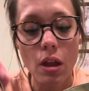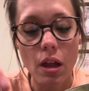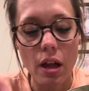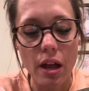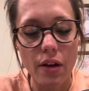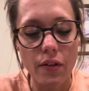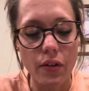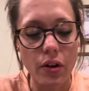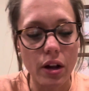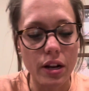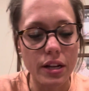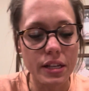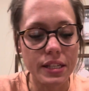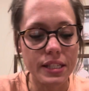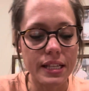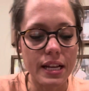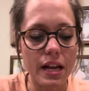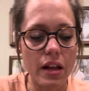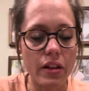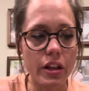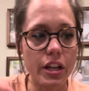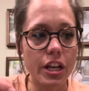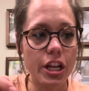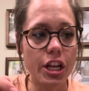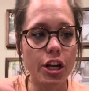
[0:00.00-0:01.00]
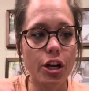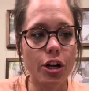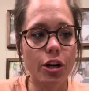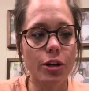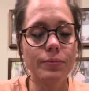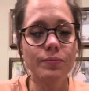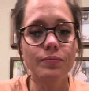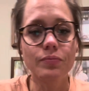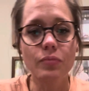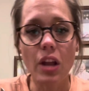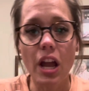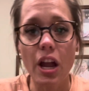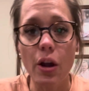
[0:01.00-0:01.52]
I've got a salad
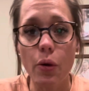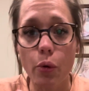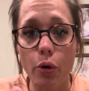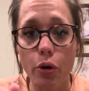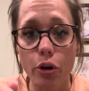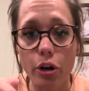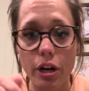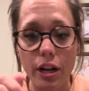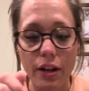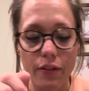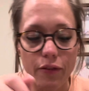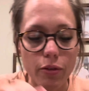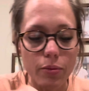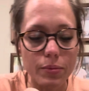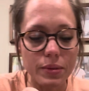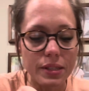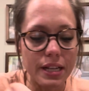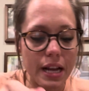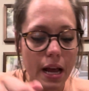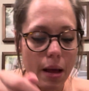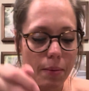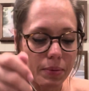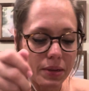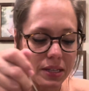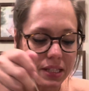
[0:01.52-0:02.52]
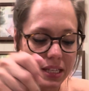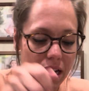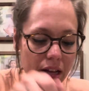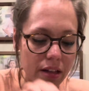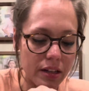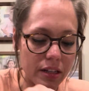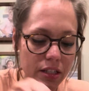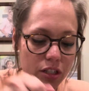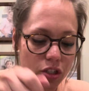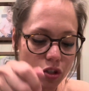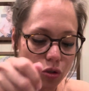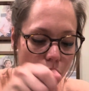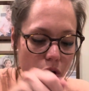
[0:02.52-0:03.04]
here. I ordered it from Snappy
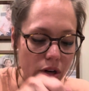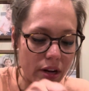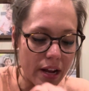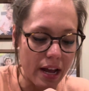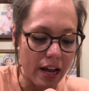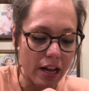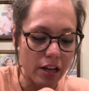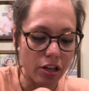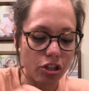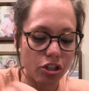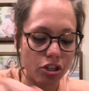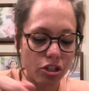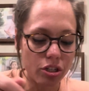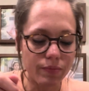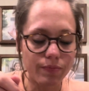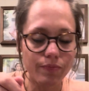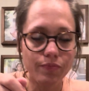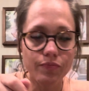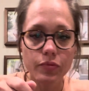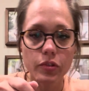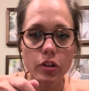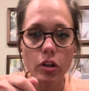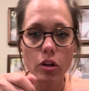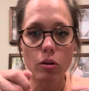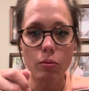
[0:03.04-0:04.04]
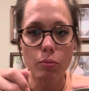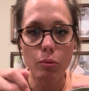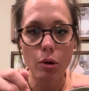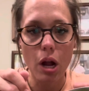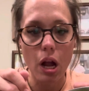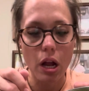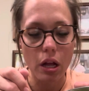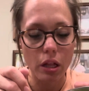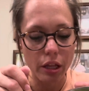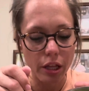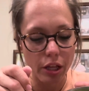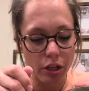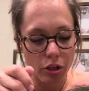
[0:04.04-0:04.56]
Salads, DoorDashed
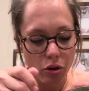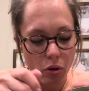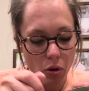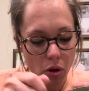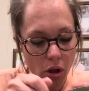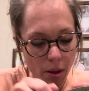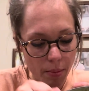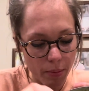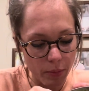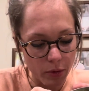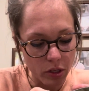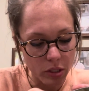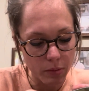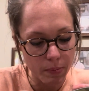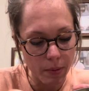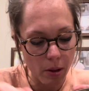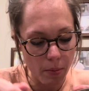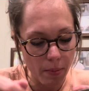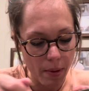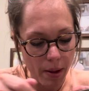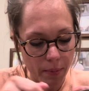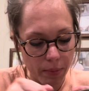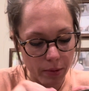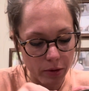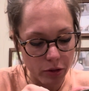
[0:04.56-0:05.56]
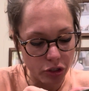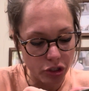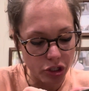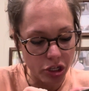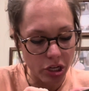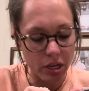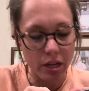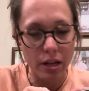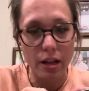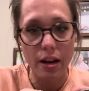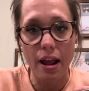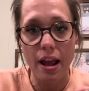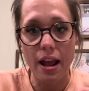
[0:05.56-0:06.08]
broccoli, cucumbers, bell peppers,
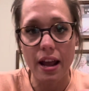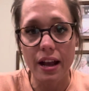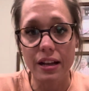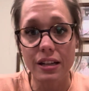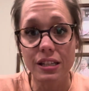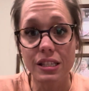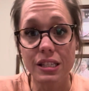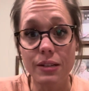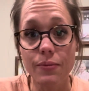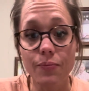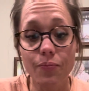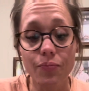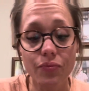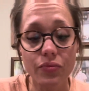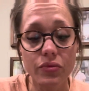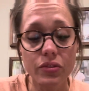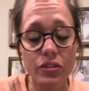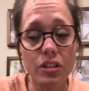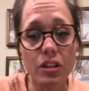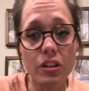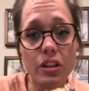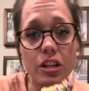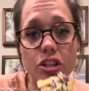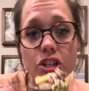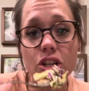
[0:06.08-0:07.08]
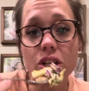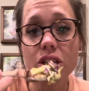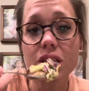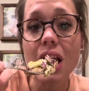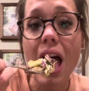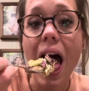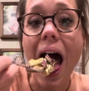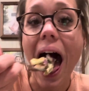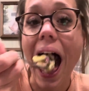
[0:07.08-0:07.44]
chicken, eggs. Delicious.